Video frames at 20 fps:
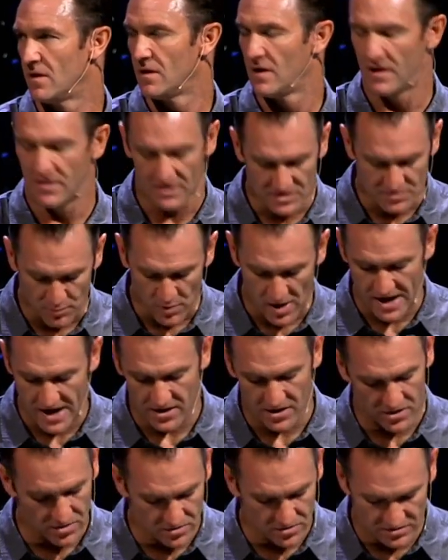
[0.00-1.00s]
In this
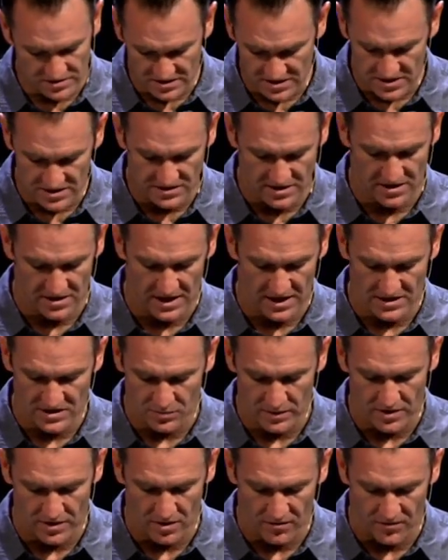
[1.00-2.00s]
brand new season, as
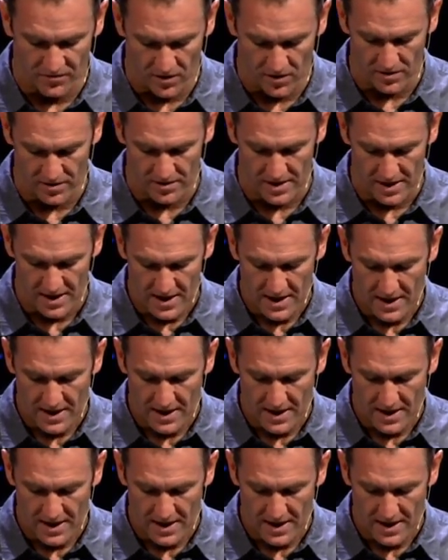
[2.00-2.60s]
we go forward,